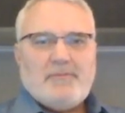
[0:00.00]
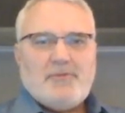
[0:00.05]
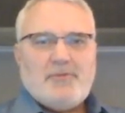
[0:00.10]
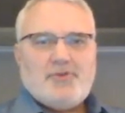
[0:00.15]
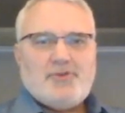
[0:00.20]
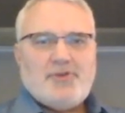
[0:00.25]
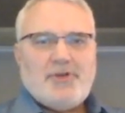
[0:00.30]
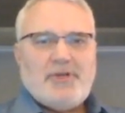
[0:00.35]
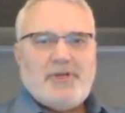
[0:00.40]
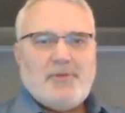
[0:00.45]

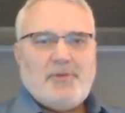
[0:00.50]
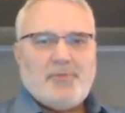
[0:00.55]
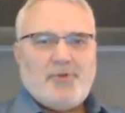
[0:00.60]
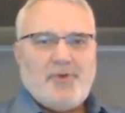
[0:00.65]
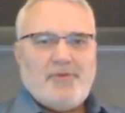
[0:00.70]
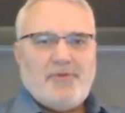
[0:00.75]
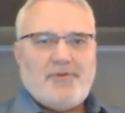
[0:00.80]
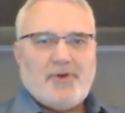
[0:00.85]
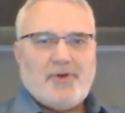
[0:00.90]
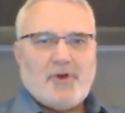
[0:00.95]
should
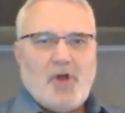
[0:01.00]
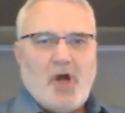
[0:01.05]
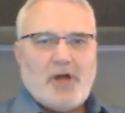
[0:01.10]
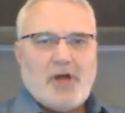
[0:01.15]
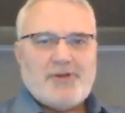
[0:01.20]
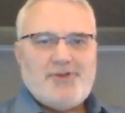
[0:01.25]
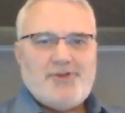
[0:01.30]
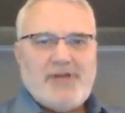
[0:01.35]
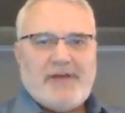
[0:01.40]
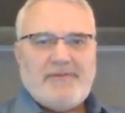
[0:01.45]
improve your
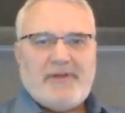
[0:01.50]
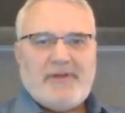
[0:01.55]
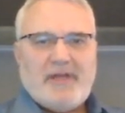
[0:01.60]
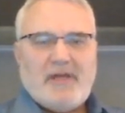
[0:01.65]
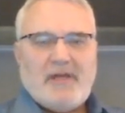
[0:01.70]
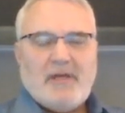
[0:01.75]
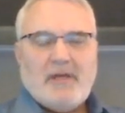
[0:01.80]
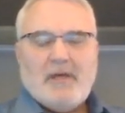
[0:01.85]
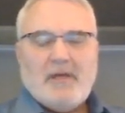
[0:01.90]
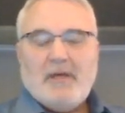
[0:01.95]

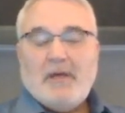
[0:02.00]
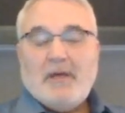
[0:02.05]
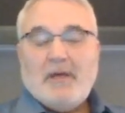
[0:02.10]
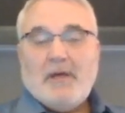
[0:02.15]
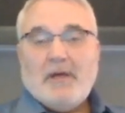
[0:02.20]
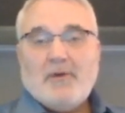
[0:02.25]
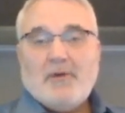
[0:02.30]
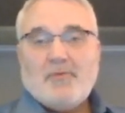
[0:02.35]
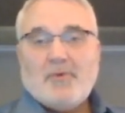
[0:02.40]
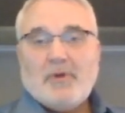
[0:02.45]
longevity,
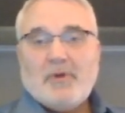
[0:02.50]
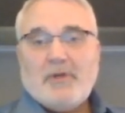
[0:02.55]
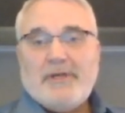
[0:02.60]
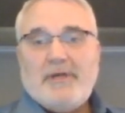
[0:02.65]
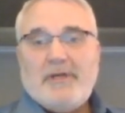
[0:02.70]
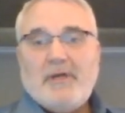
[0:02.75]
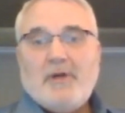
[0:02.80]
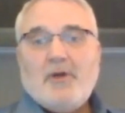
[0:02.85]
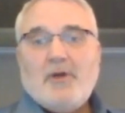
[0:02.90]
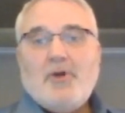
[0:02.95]
and
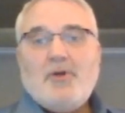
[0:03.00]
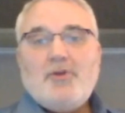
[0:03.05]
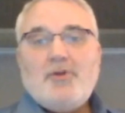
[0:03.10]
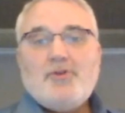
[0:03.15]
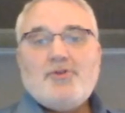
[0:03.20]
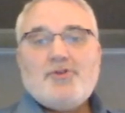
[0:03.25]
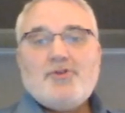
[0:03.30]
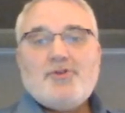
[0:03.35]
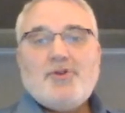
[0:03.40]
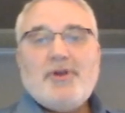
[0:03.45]
really
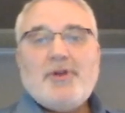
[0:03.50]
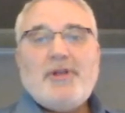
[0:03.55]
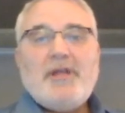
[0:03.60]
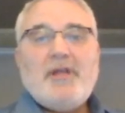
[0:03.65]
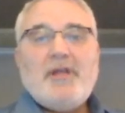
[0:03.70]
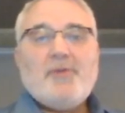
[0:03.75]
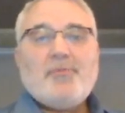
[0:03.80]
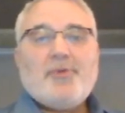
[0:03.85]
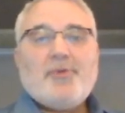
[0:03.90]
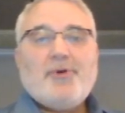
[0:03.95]
should
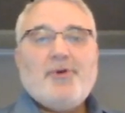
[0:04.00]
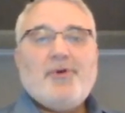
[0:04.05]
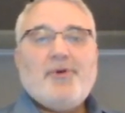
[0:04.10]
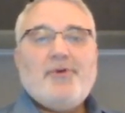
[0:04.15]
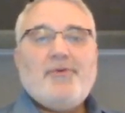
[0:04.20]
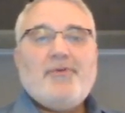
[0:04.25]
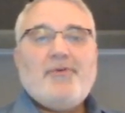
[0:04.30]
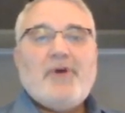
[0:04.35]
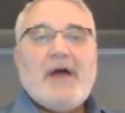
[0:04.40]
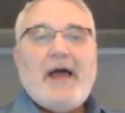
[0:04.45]

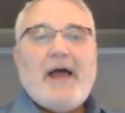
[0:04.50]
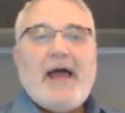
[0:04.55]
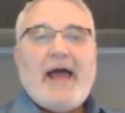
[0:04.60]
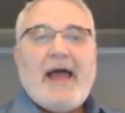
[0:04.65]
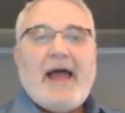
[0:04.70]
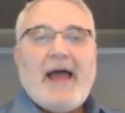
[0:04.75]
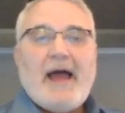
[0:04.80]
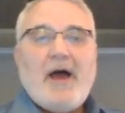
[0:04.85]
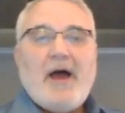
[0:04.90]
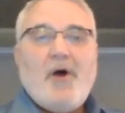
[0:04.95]
improve
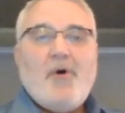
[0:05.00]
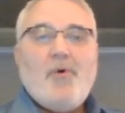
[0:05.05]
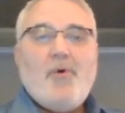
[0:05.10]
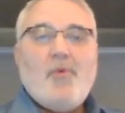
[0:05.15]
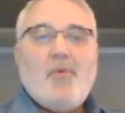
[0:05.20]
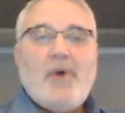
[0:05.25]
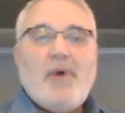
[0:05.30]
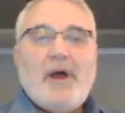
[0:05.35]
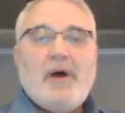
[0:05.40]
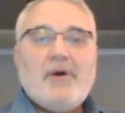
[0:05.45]
how
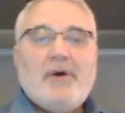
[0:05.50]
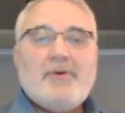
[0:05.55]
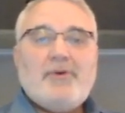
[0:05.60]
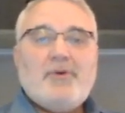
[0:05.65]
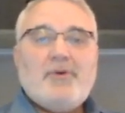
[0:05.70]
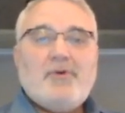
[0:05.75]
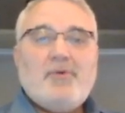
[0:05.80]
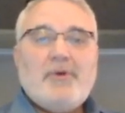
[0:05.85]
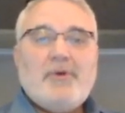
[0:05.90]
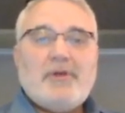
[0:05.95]
well
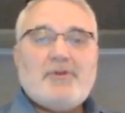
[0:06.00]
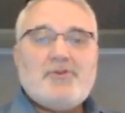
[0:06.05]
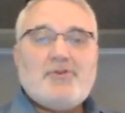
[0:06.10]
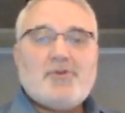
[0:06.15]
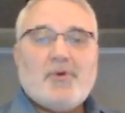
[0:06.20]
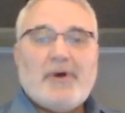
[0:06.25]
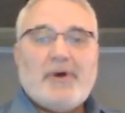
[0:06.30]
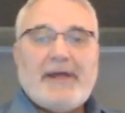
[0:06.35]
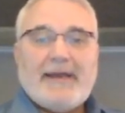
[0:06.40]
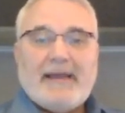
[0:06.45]
you
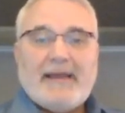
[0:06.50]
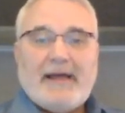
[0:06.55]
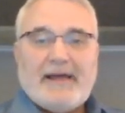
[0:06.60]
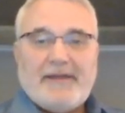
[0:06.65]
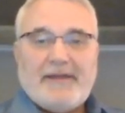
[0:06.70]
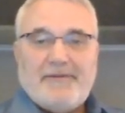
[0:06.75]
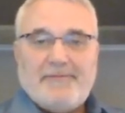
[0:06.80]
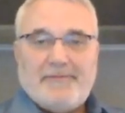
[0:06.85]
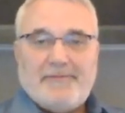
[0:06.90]
enjoy life.